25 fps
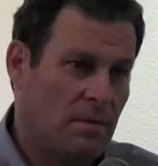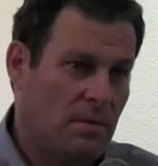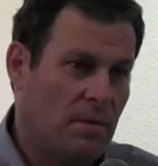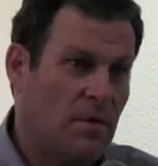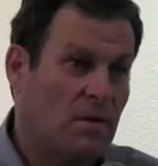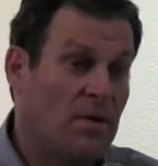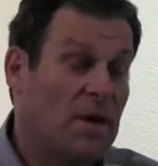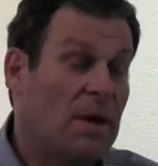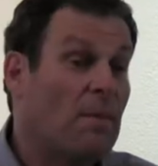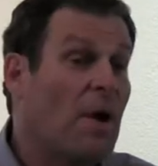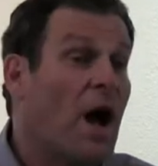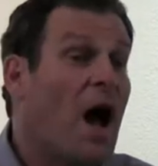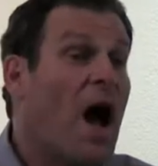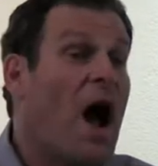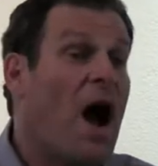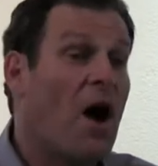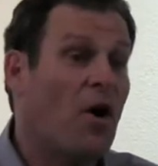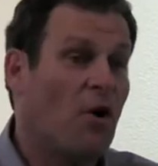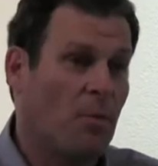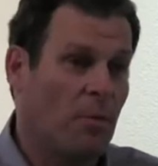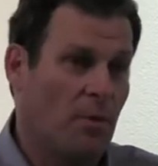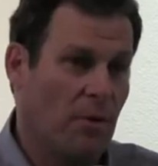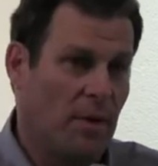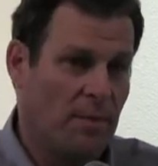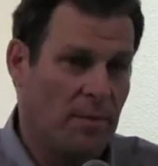the same
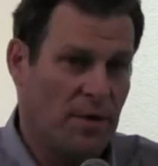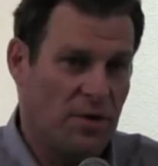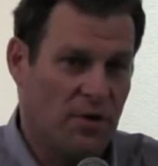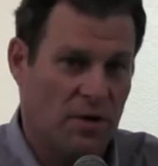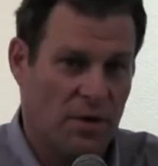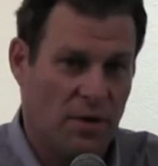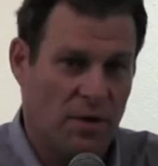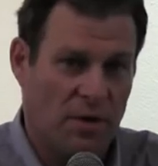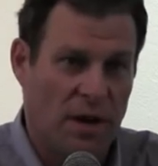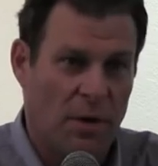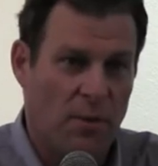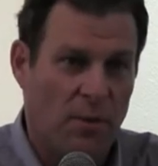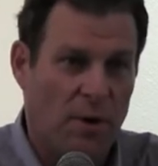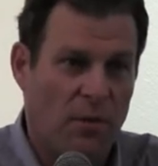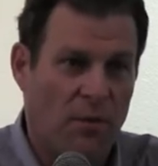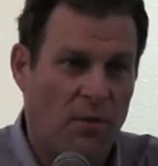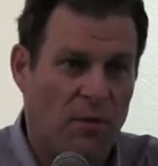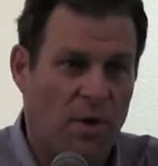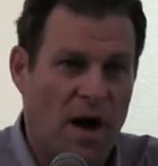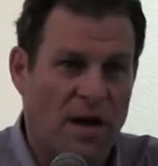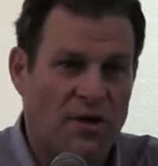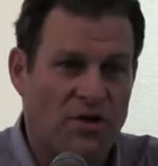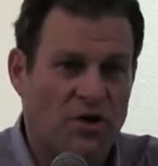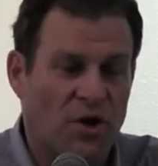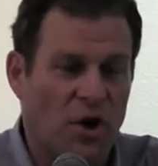horrible images that we've
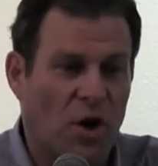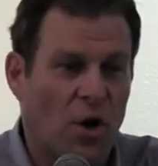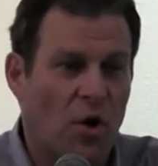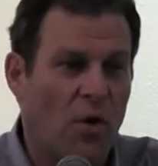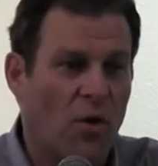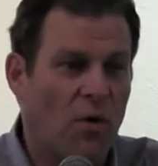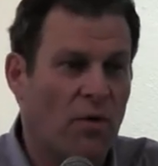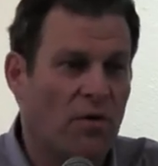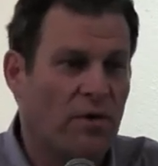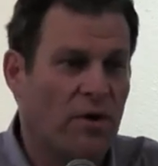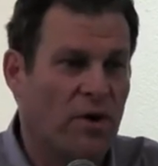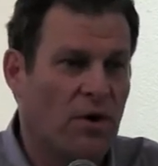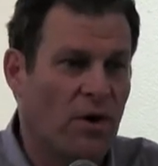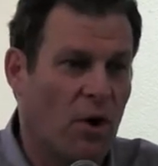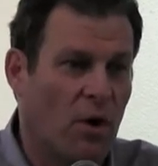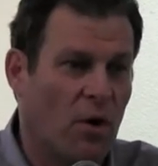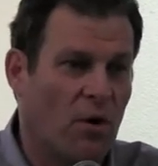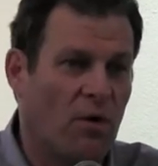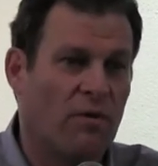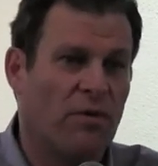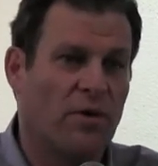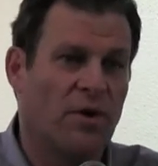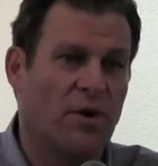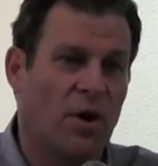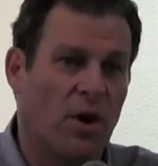watched over and
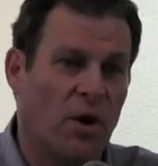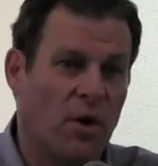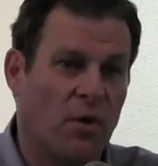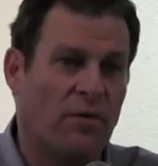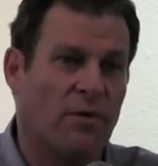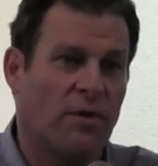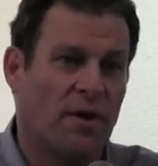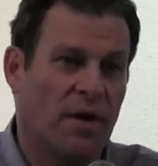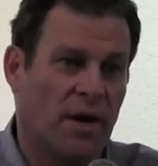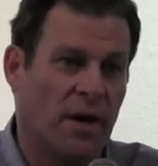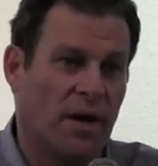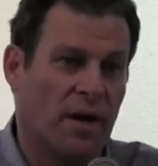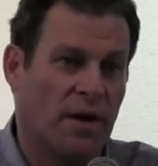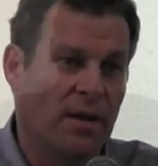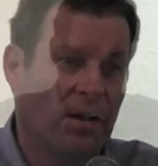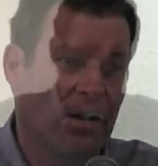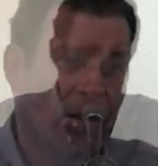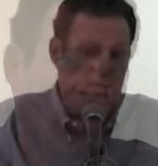over and over again.